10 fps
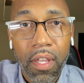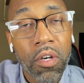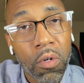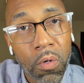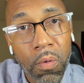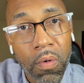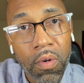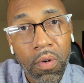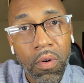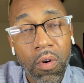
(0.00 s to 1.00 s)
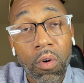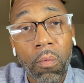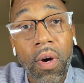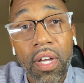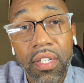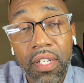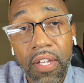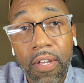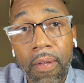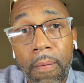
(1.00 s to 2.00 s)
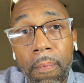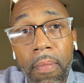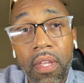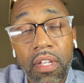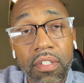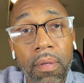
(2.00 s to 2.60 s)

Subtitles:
Who or what is